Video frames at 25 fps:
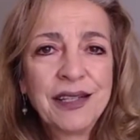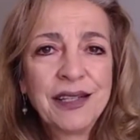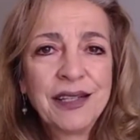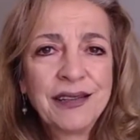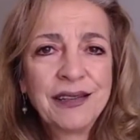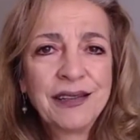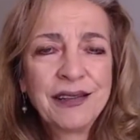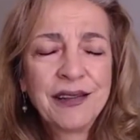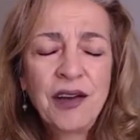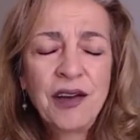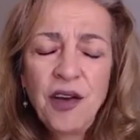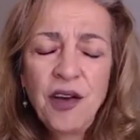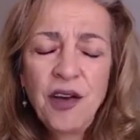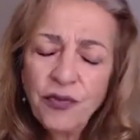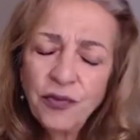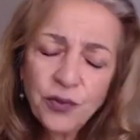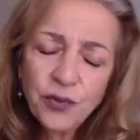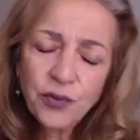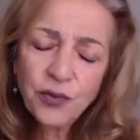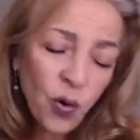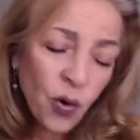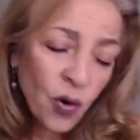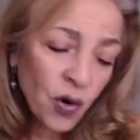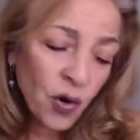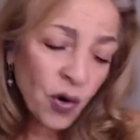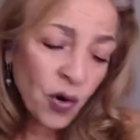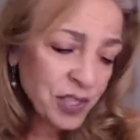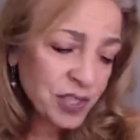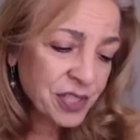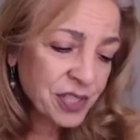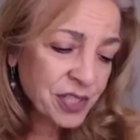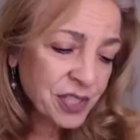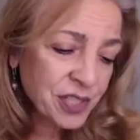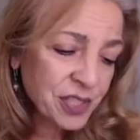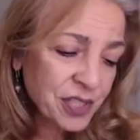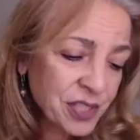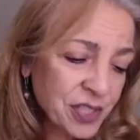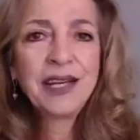of course
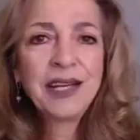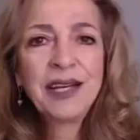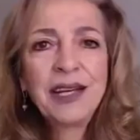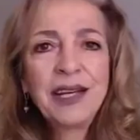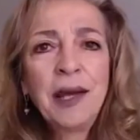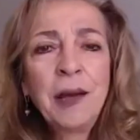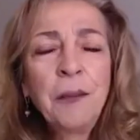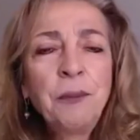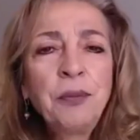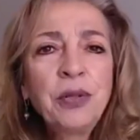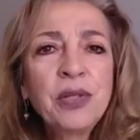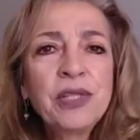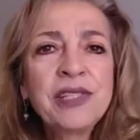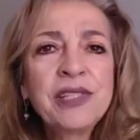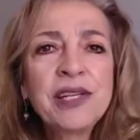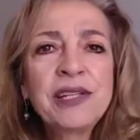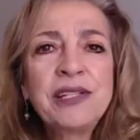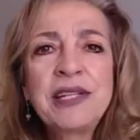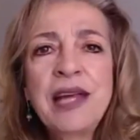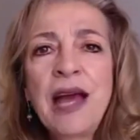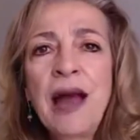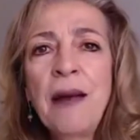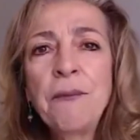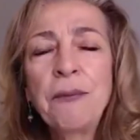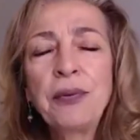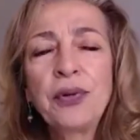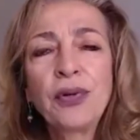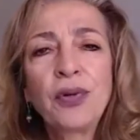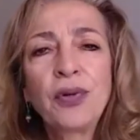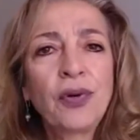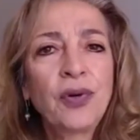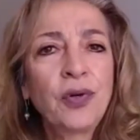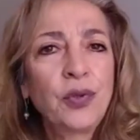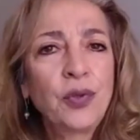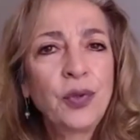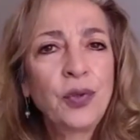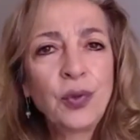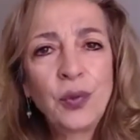it puts a damper on
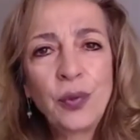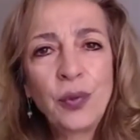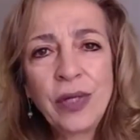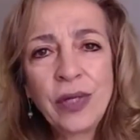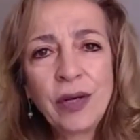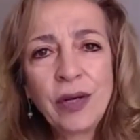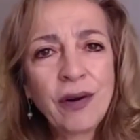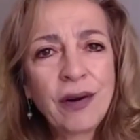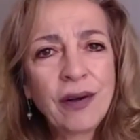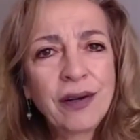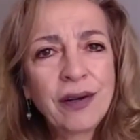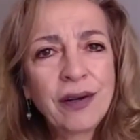who we are.